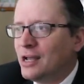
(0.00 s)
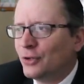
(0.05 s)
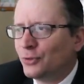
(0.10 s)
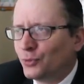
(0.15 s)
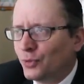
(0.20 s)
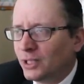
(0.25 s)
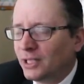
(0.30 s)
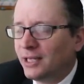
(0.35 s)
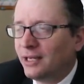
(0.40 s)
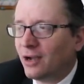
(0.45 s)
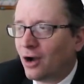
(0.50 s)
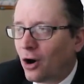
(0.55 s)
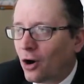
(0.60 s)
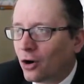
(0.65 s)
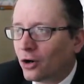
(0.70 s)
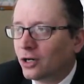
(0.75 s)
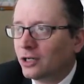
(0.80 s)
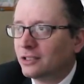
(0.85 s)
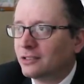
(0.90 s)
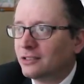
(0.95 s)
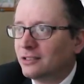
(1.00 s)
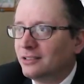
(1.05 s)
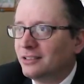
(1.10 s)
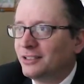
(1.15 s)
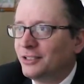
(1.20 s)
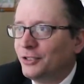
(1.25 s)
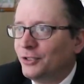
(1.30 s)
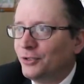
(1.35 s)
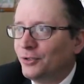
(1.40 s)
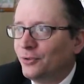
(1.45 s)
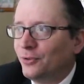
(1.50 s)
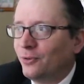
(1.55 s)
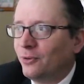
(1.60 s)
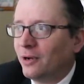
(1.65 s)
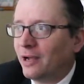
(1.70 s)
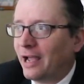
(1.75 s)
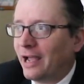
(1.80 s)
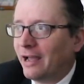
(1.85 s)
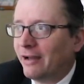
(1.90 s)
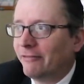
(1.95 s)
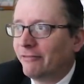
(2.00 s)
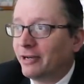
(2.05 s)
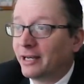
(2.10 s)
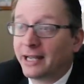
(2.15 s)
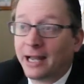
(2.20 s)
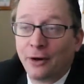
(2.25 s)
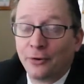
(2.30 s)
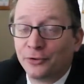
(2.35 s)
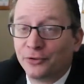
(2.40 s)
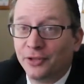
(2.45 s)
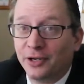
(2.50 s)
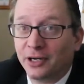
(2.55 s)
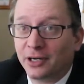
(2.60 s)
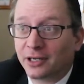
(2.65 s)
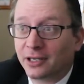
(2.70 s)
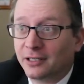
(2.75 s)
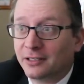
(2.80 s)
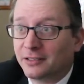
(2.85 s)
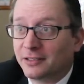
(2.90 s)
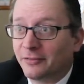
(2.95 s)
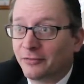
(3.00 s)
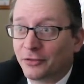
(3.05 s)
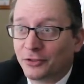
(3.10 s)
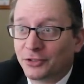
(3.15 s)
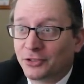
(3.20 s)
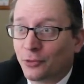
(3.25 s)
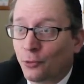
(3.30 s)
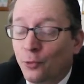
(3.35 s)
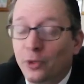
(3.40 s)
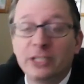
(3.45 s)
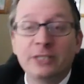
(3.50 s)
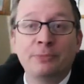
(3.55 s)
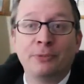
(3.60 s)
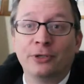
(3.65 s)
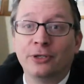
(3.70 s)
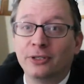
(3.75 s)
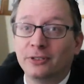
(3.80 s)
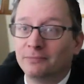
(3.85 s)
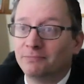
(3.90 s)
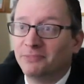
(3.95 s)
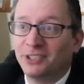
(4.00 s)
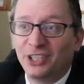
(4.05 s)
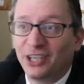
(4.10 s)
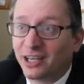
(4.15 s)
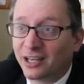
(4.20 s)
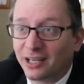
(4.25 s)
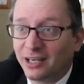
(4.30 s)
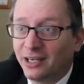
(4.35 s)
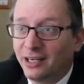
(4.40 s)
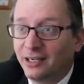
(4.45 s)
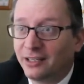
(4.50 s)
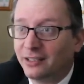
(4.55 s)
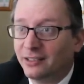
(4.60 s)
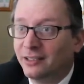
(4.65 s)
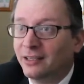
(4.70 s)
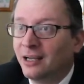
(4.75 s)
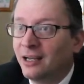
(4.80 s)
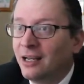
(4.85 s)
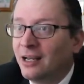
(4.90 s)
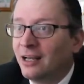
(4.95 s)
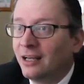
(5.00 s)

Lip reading: really hard to have an encounter there, because if there's a whisper, you're not going to hear it.